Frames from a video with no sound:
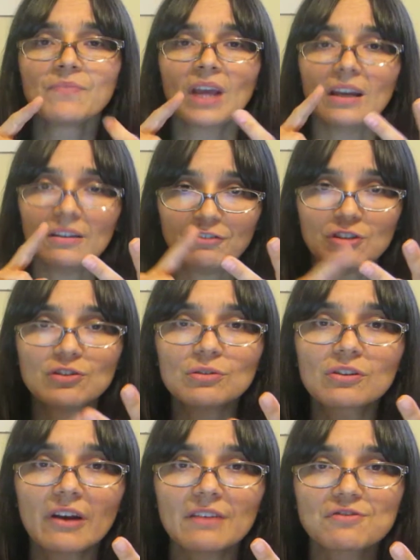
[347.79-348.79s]
and if you do
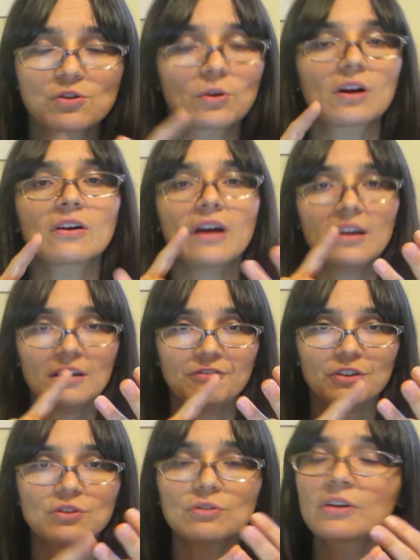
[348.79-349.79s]
crave sugar, and if
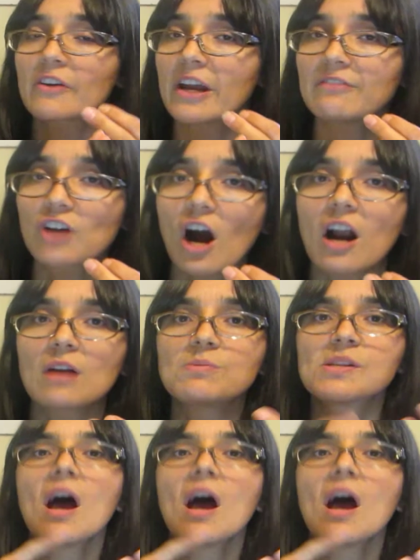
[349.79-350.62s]
you do crave carbs,